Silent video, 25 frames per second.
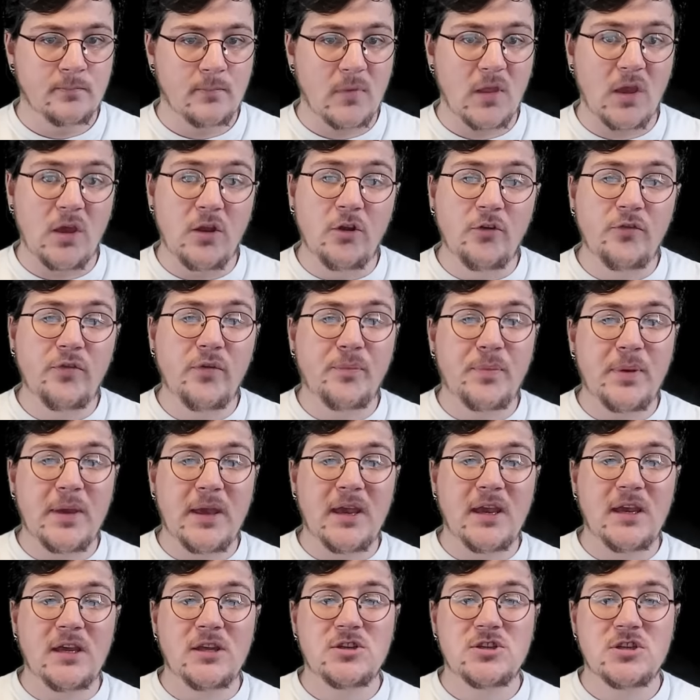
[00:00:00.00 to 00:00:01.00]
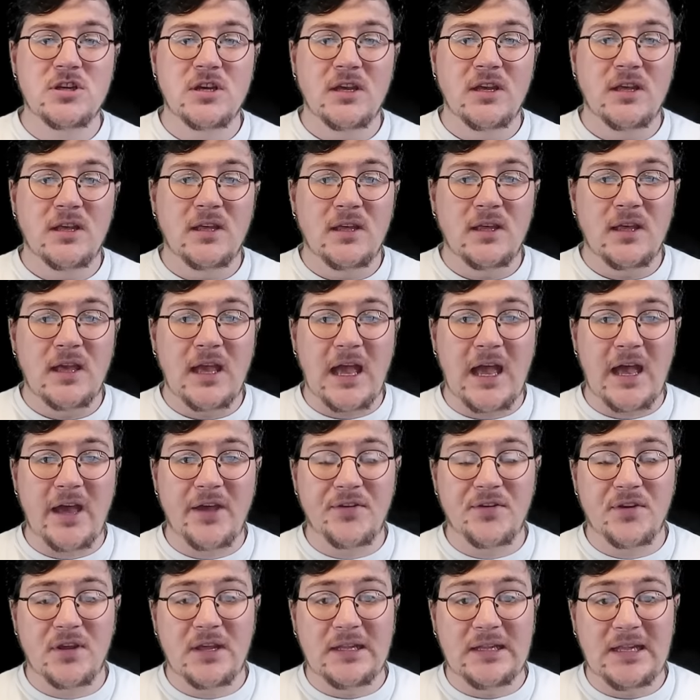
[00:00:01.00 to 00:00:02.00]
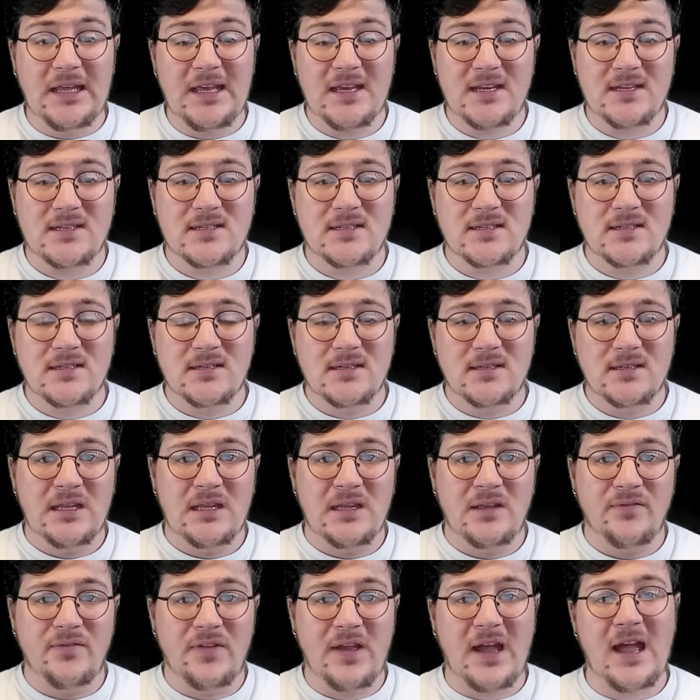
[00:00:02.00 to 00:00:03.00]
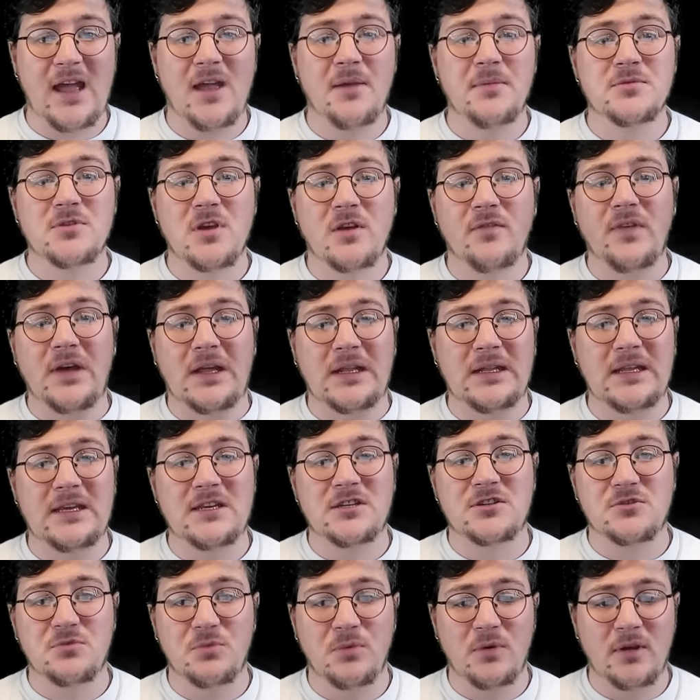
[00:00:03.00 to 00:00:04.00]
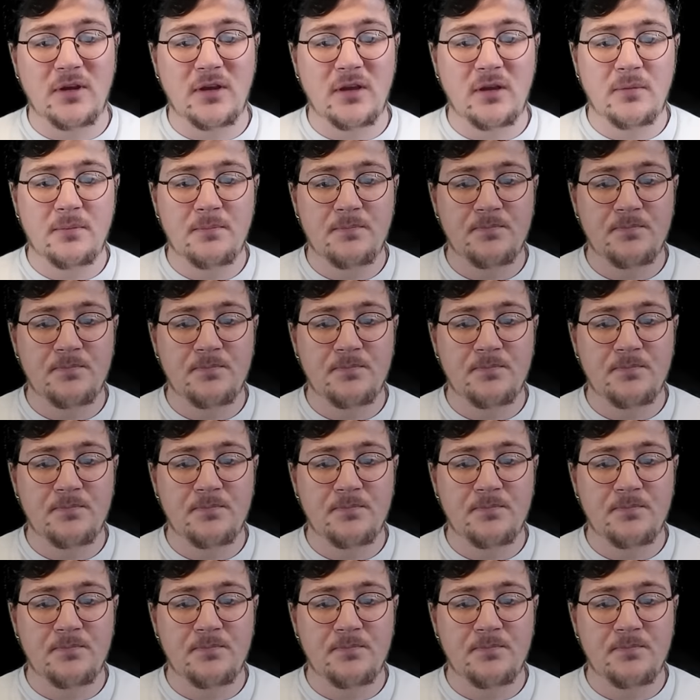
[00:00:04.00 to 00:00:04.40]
Another page had a list. The items on that list were: